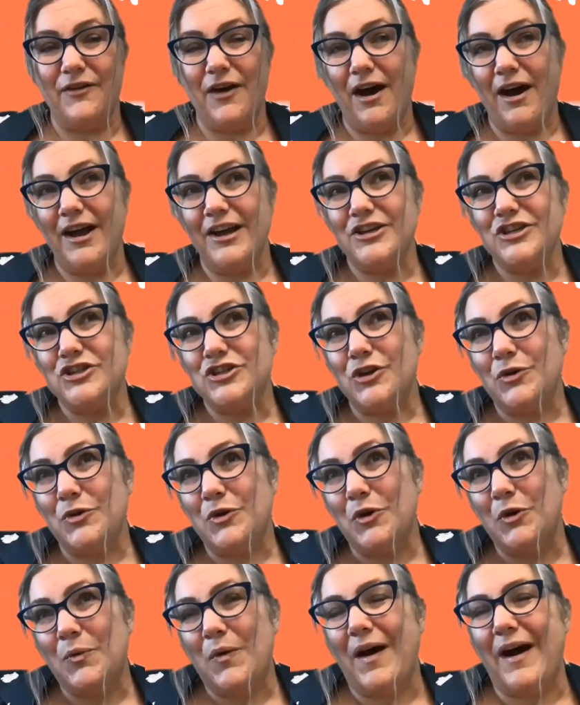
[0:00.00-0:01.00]
I show
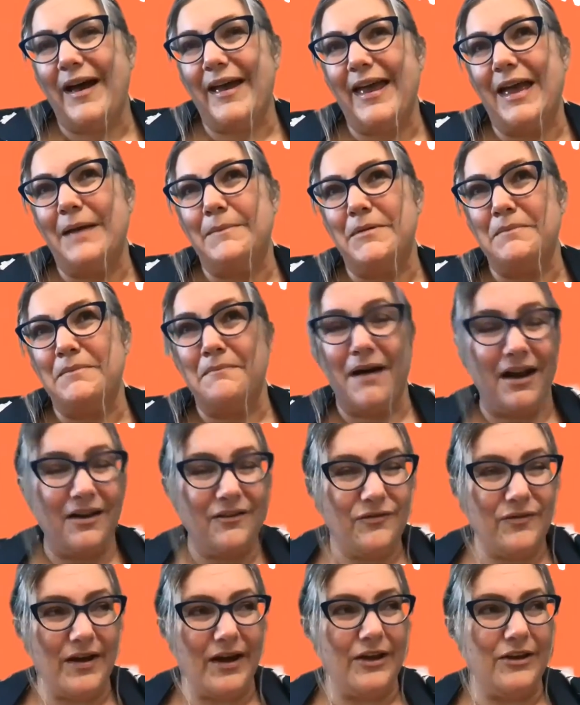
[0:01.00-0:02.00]
who I am and my
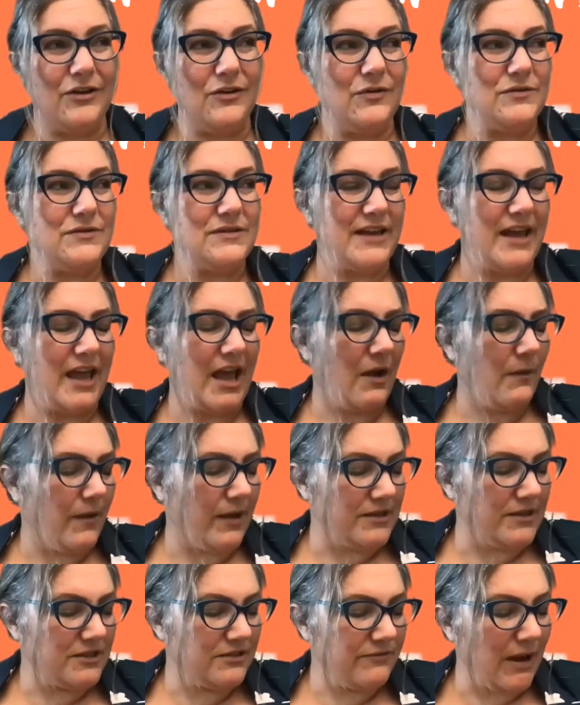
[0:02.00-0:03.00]
values and how I
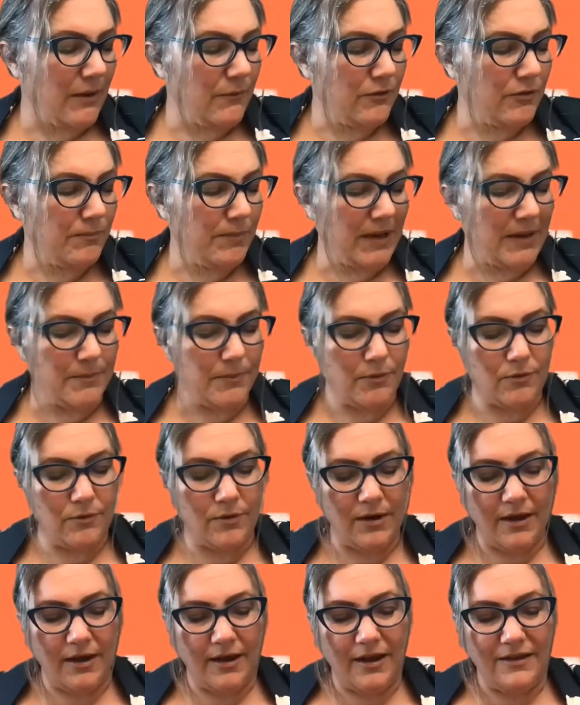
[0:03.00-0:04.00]
interact with people,
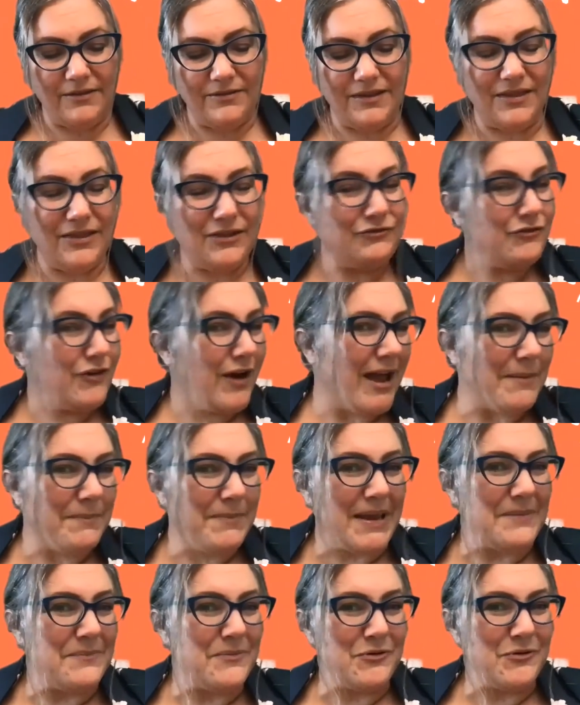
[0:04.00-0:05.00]
then the right
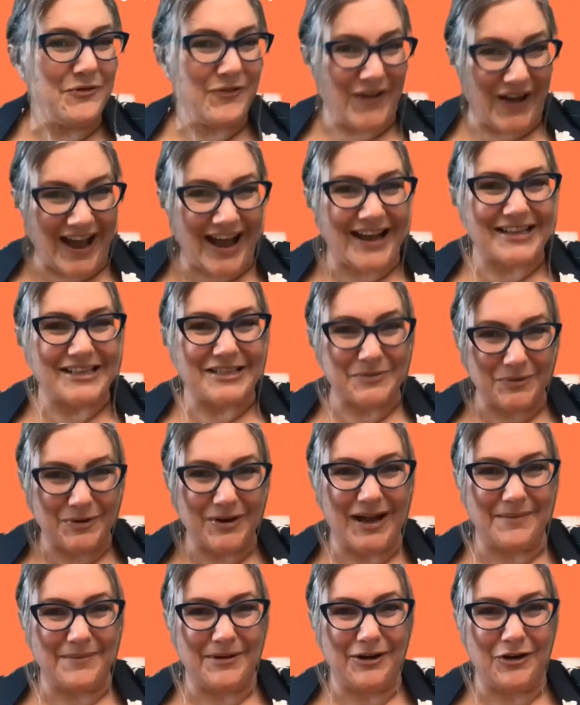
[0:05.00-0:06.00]
people for us will
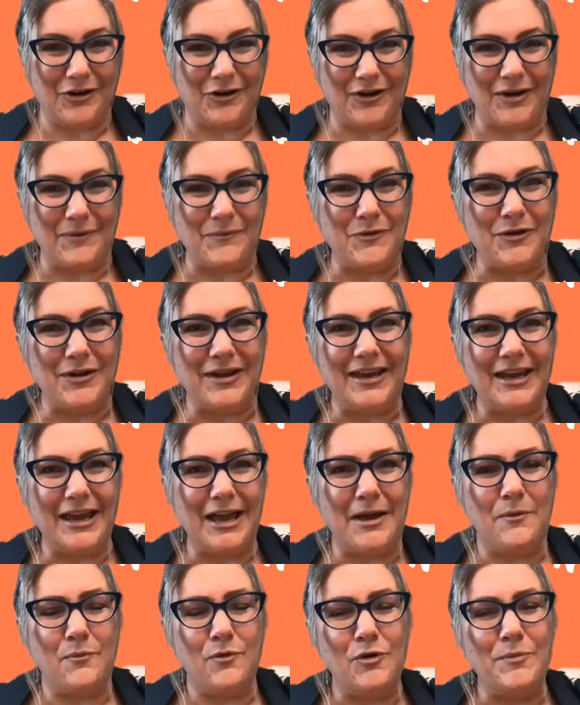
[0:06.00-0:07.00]
come along, and we'll be
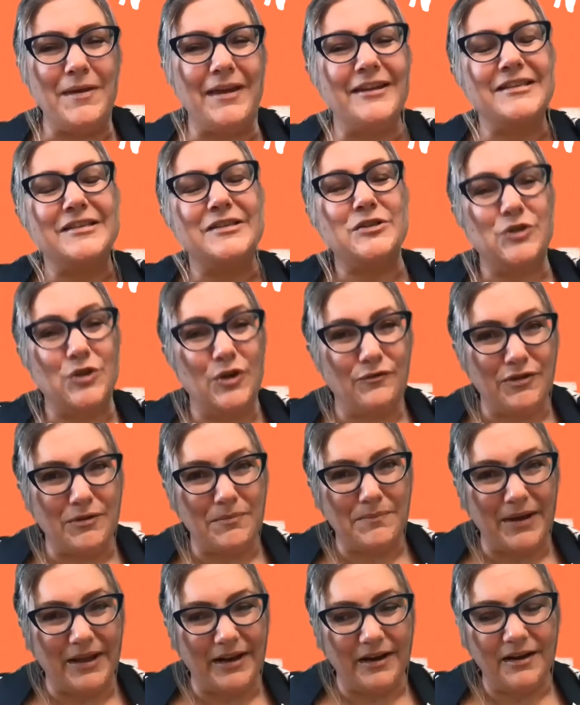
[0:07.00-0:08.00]
able to serve them
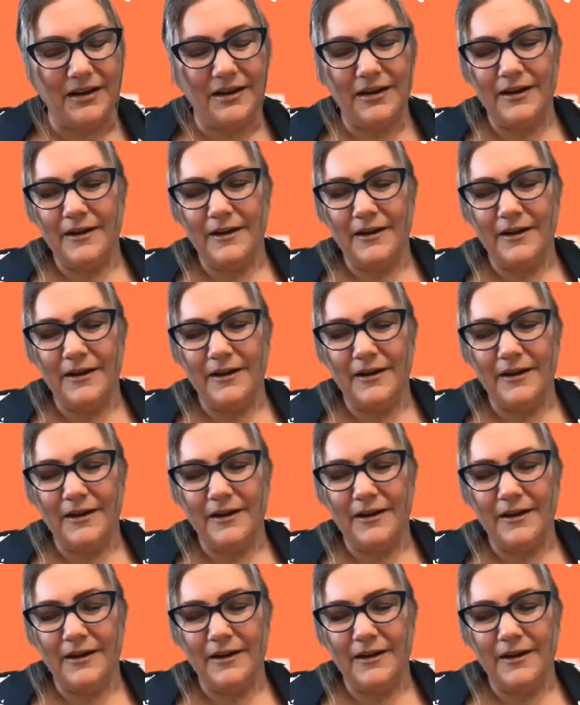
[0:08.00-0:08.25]
better.